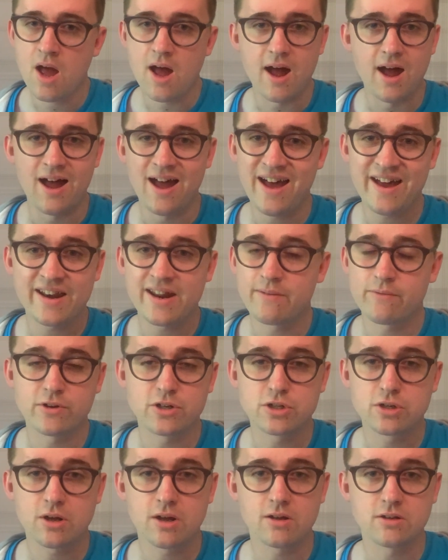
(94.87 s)
I had every
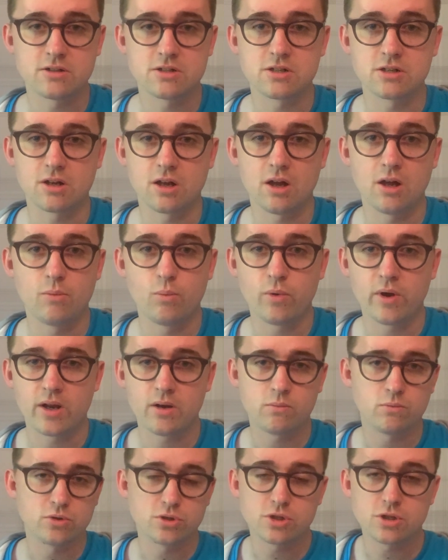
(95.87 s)
chance to go and
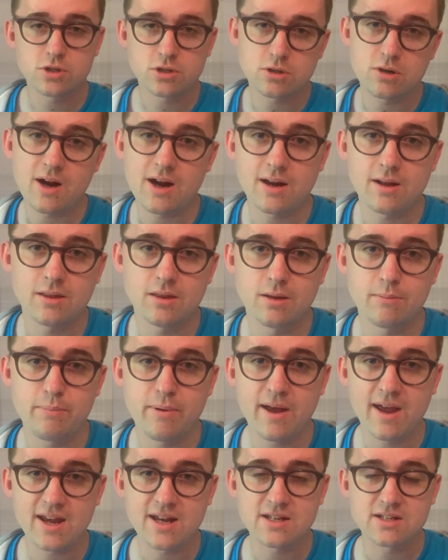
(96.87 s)
win, was just tracking the
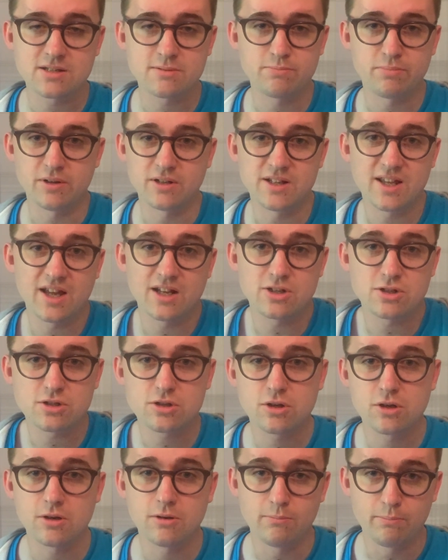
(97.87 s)
pace, but yeah,
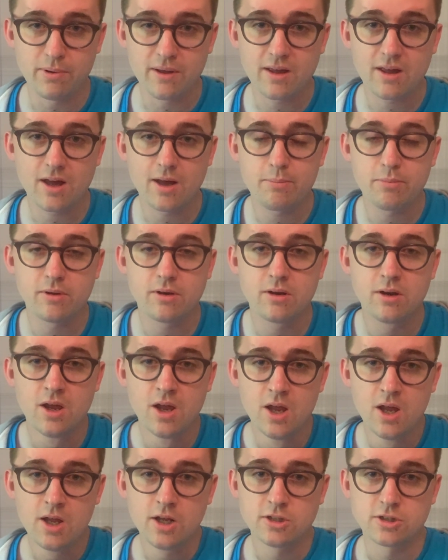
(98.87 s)
just couldn't pick up and
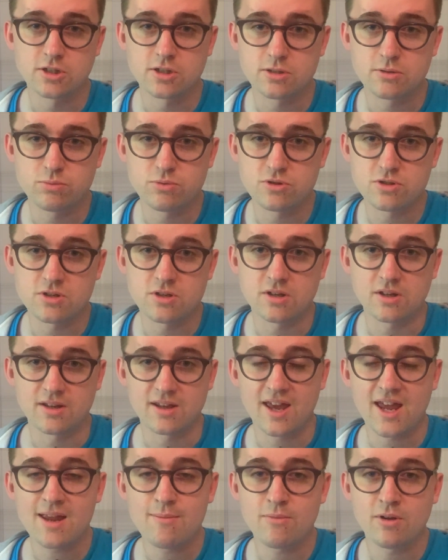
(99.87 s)
just wasn't
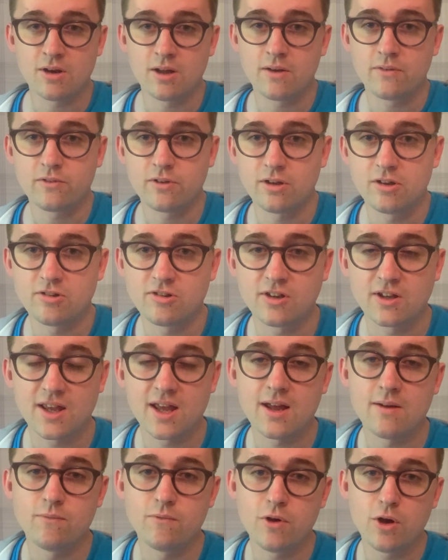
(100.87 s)
game enough to
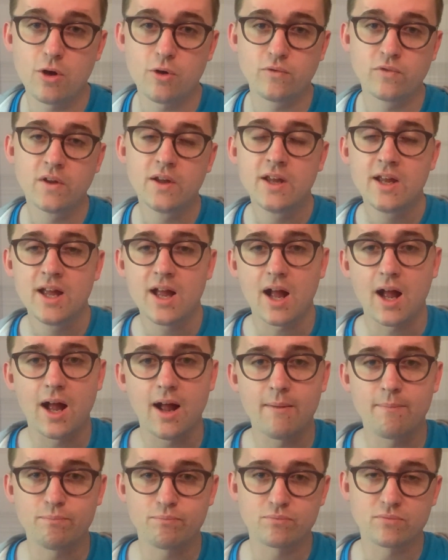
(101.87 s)
get involved
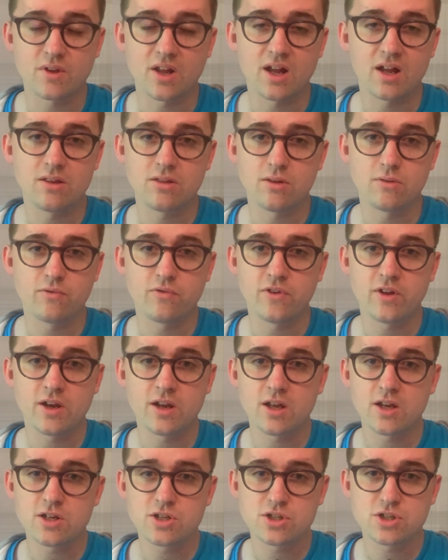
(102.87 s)
in the
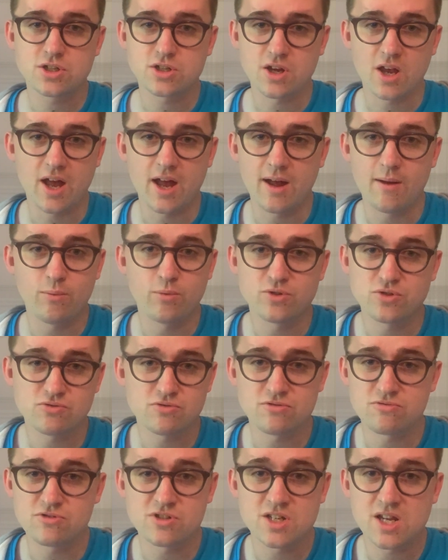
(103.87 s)
finish. Was
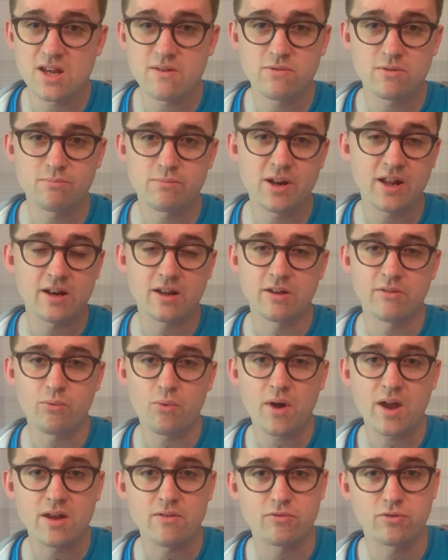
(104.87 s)
receiving plenty of
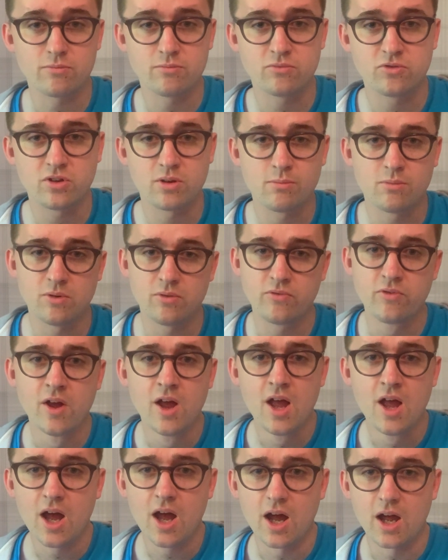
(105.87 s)
weight from some of
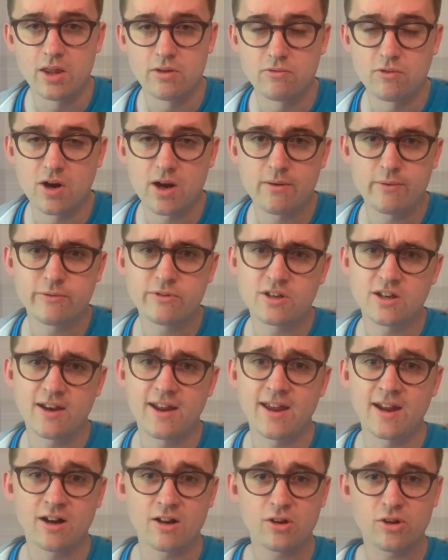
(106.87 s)
the rivals
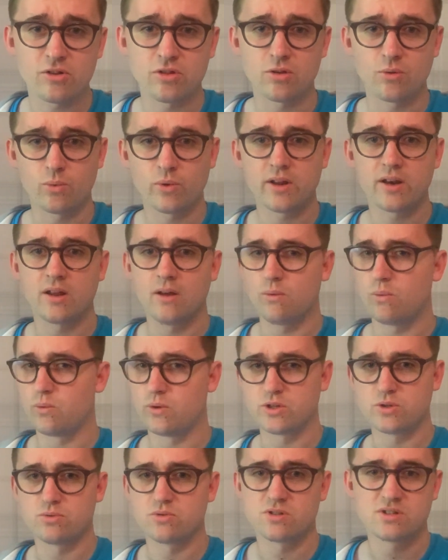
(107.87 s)
today, including the winner,
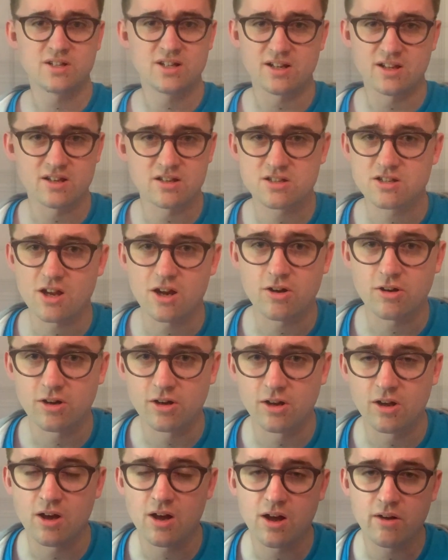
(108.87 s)
which was nearly a stone
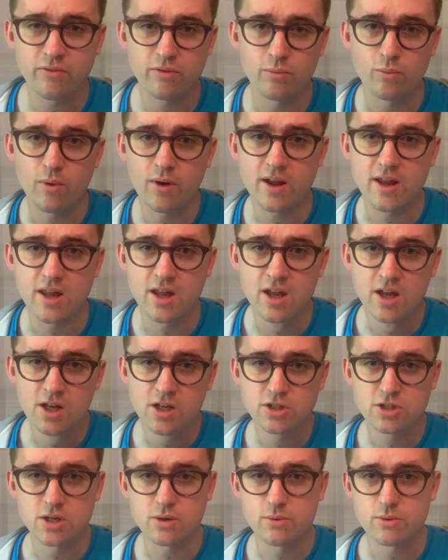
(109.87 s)
and a half in weight
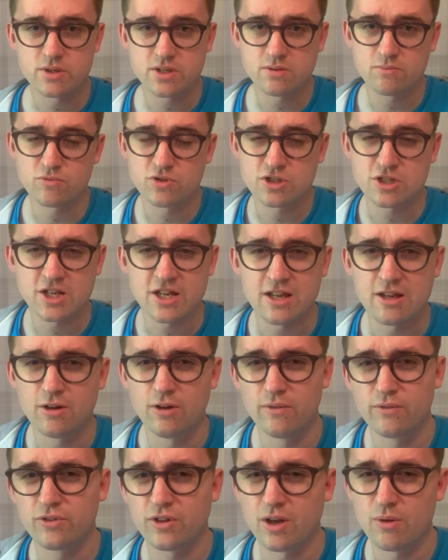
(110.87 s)
she was in receipt
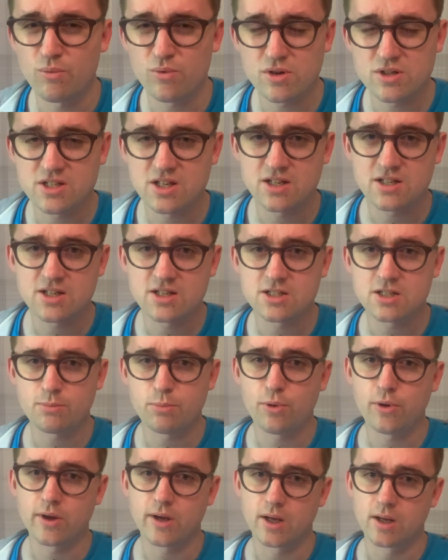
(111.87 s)
of. So it was a
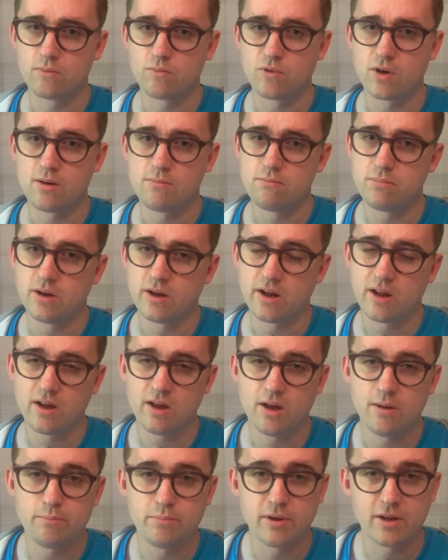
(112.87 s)
disappointing run by
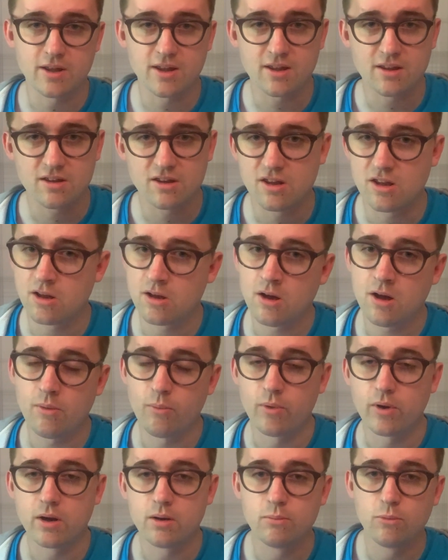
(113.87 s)
her, but you
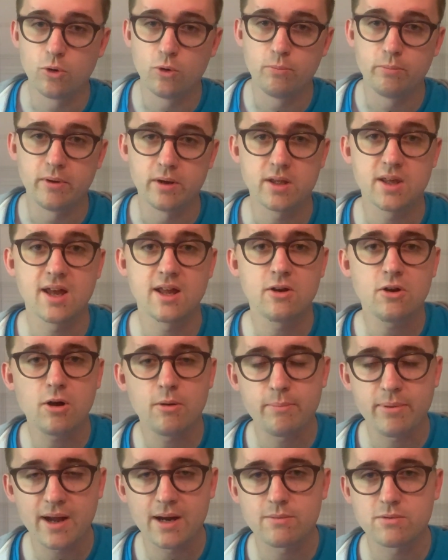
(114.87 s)
can't win them all. But yeah, not
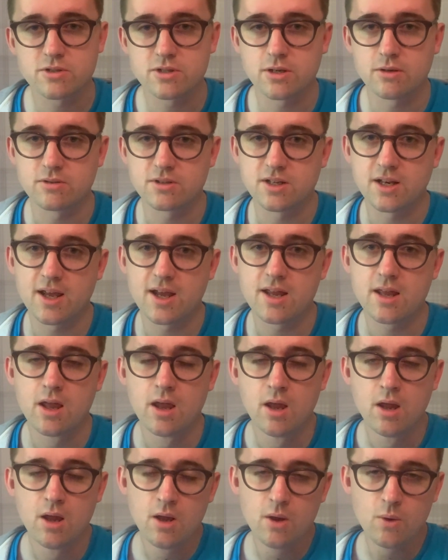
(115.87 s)
a bad result today
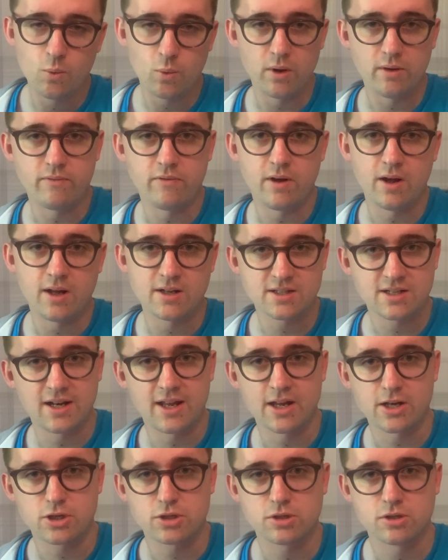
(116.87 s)
with our
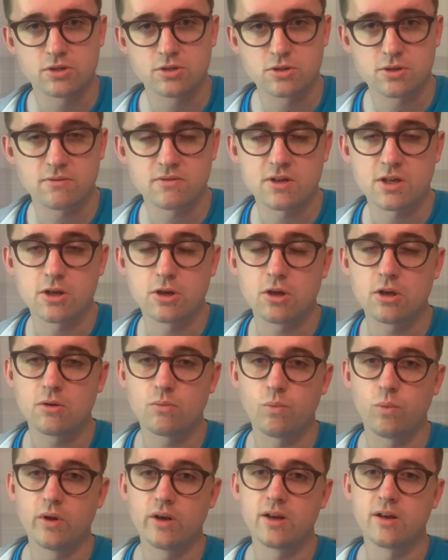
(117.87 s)
selections. Obviously a good
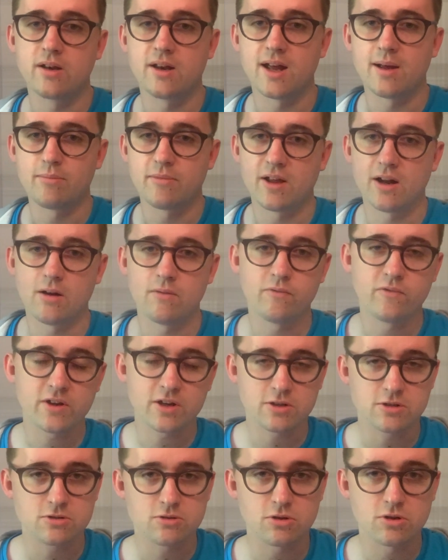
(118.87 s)
winning nap there, and
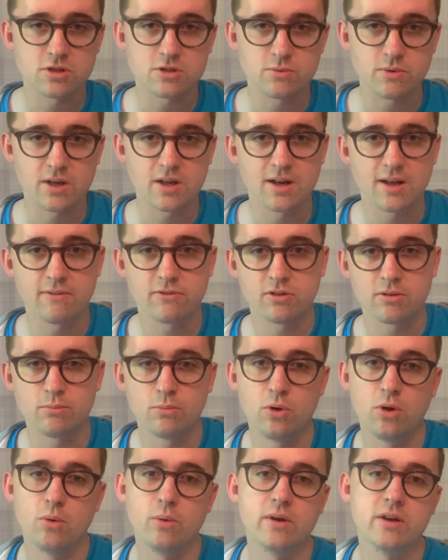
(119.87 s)
fingers crossed we can have some
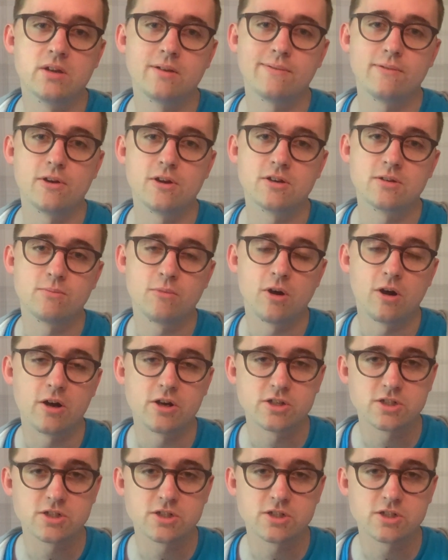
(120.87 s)
more winners for you tomorrow.